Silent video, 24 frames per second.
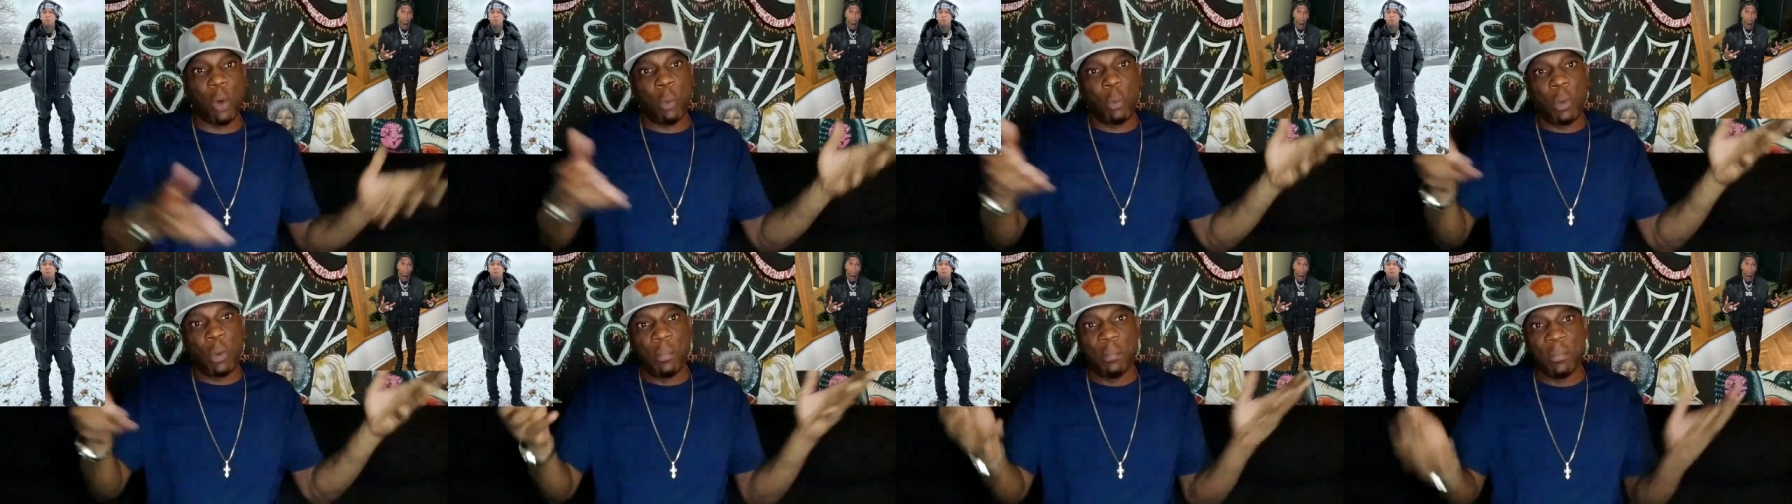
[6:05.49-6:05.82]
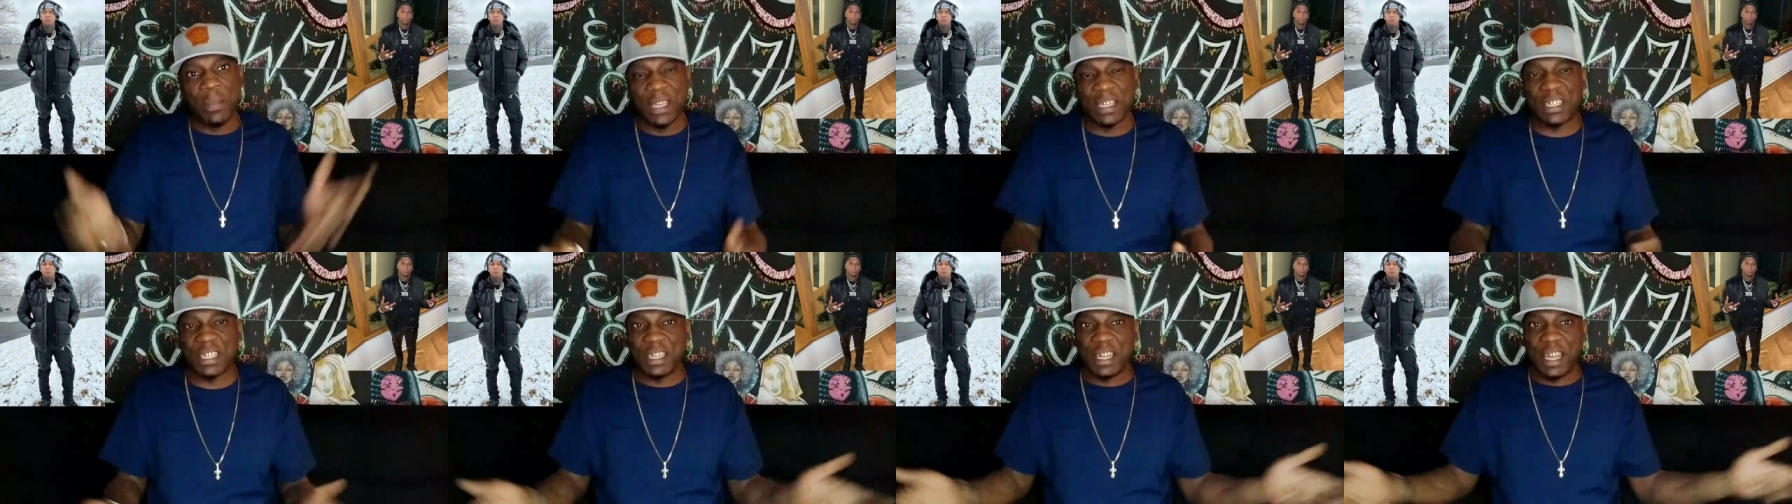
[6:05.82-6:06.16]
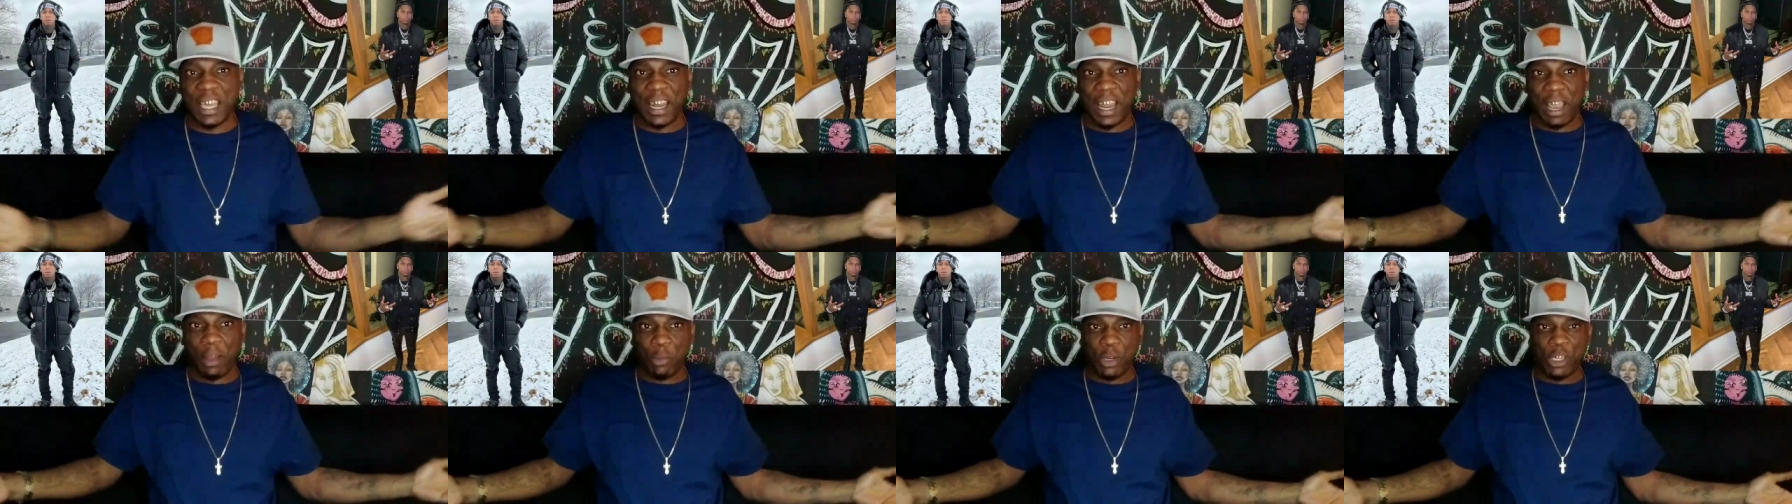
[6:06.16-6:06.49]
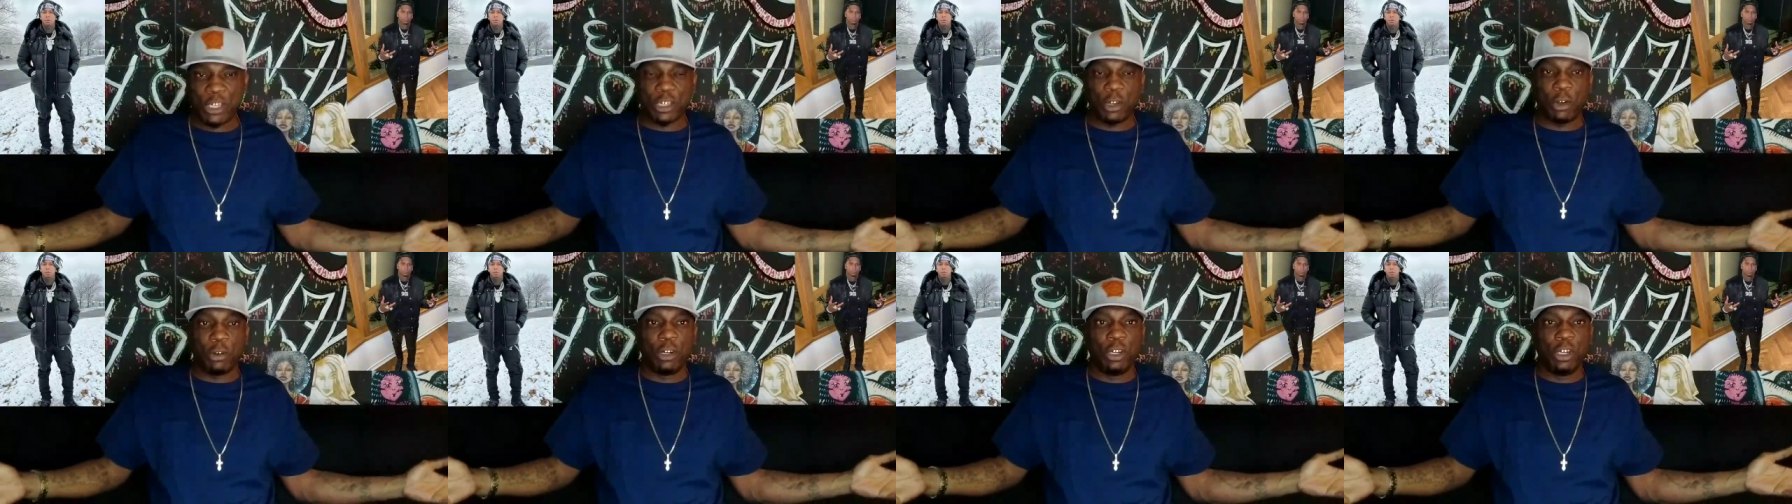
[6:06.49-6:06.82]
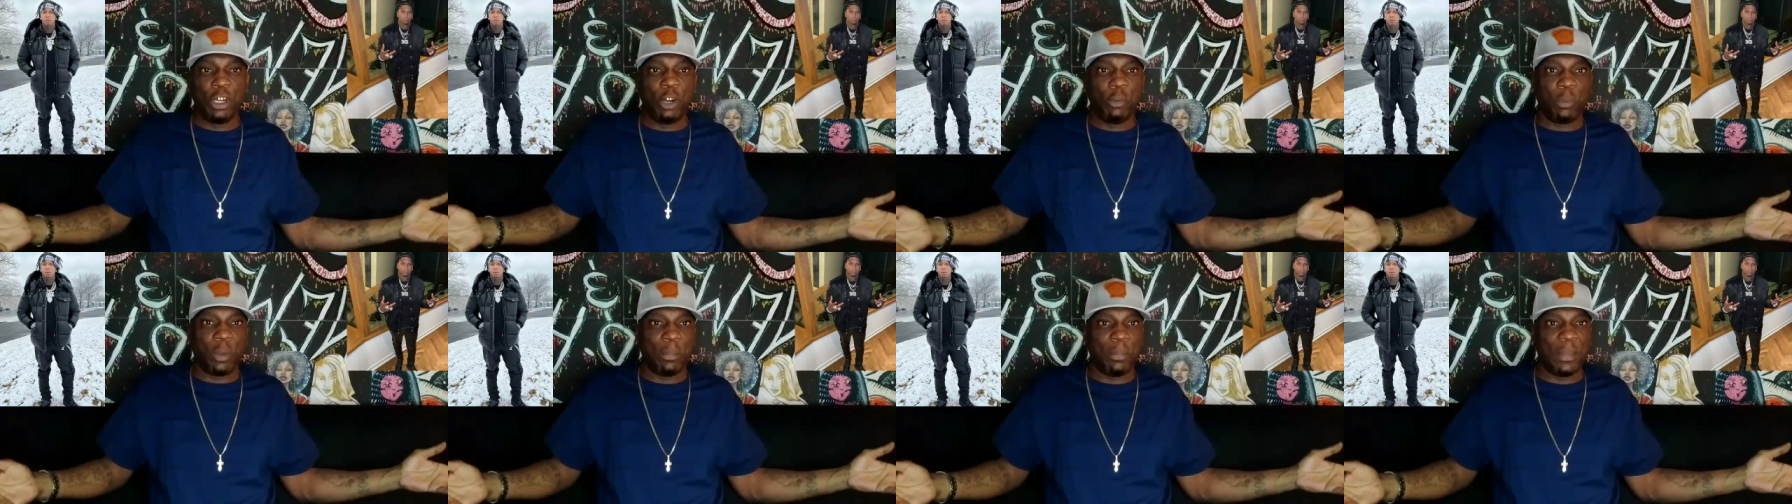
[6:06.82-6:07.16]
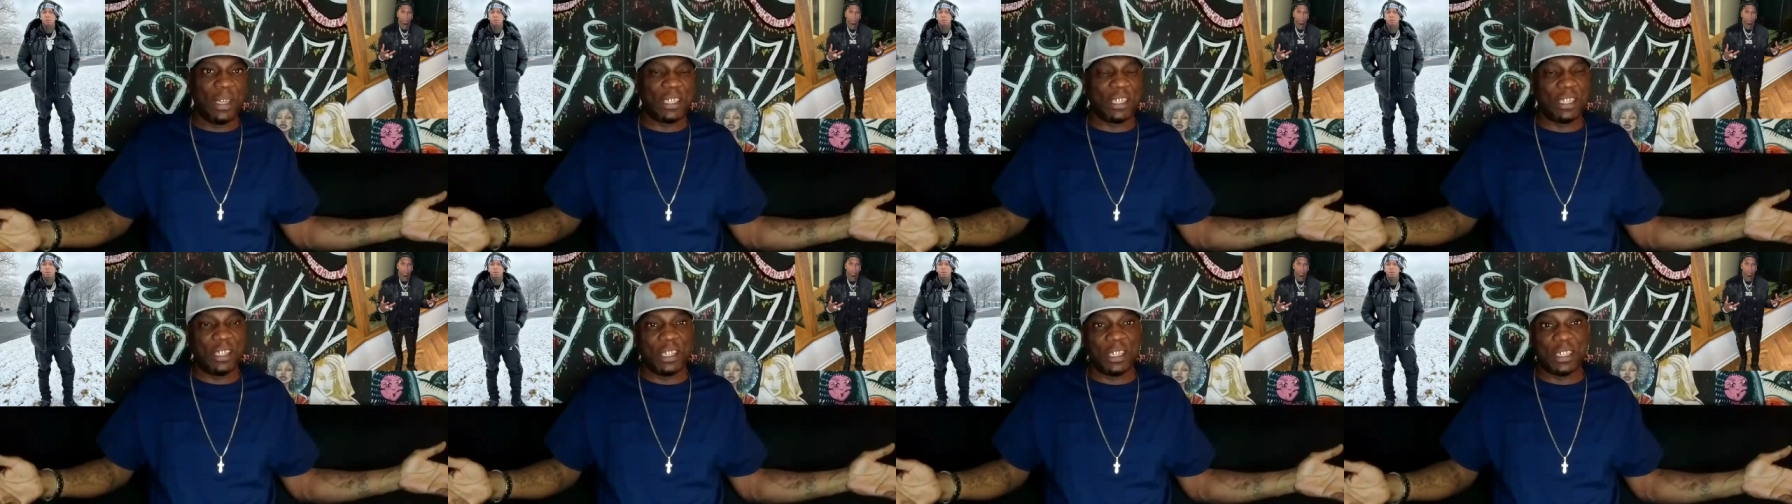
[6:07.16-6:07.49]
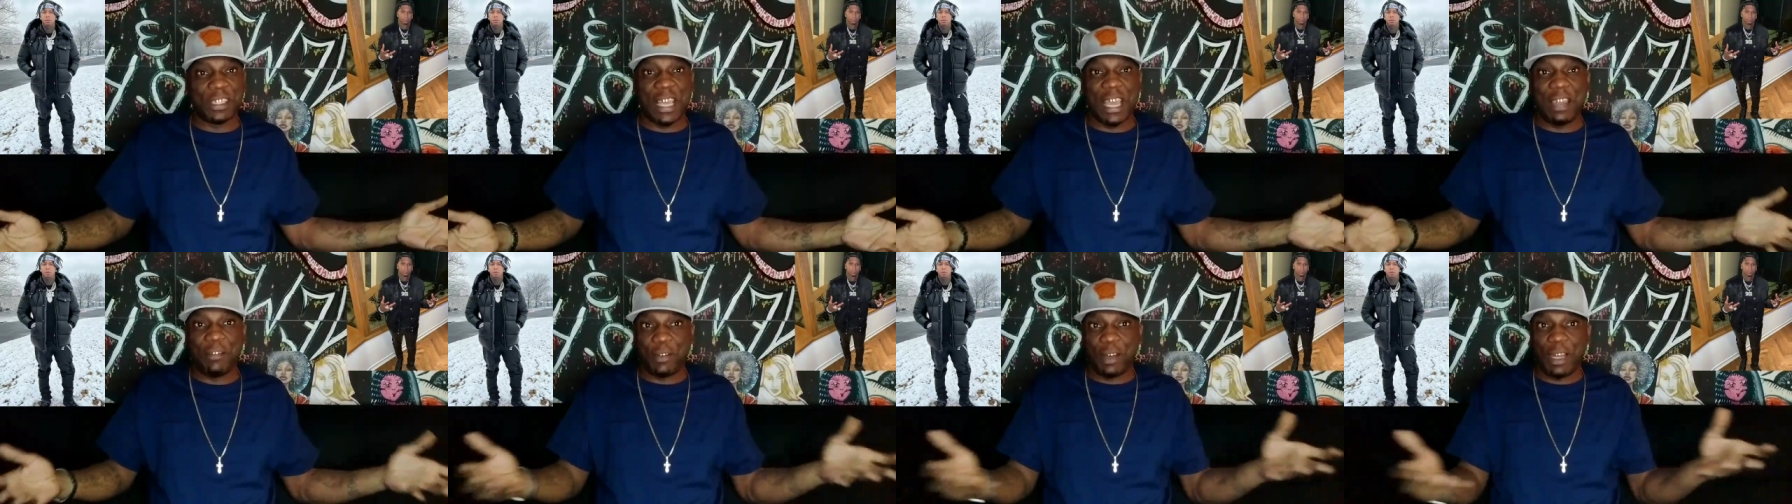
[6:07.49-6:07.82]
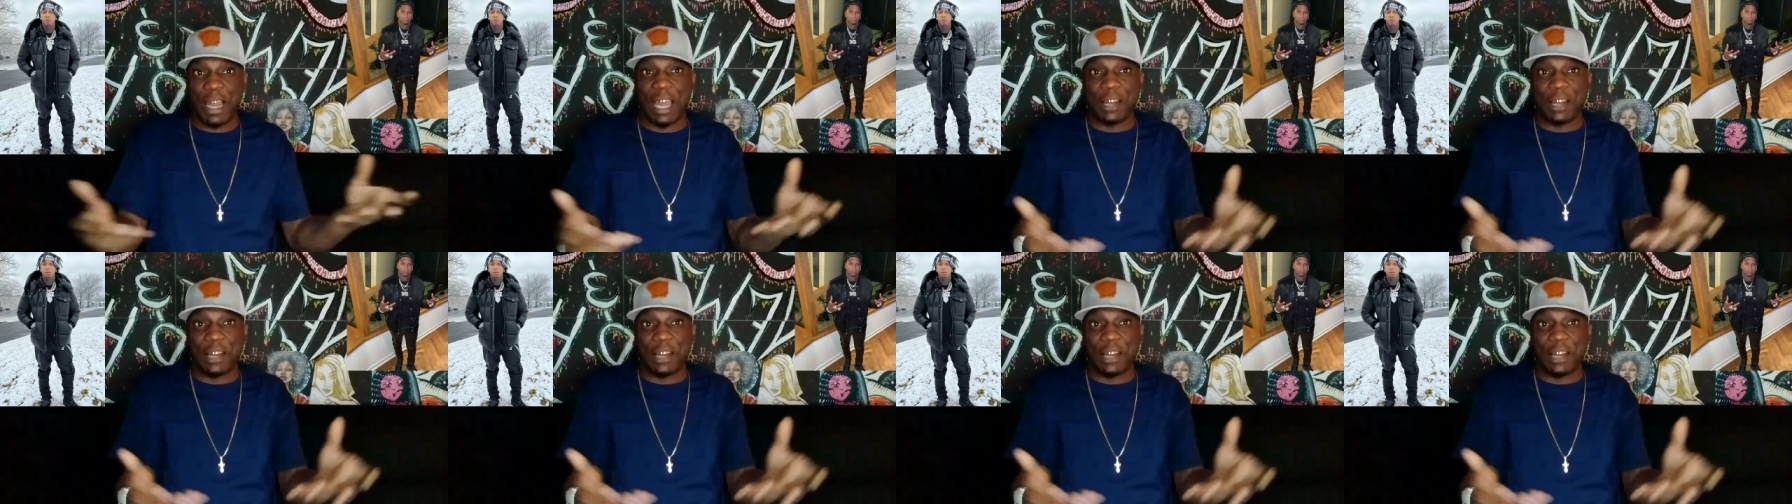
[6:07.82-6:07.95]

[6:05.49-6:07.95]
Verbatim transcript: What we missing at that? We so hood, we missing the safety.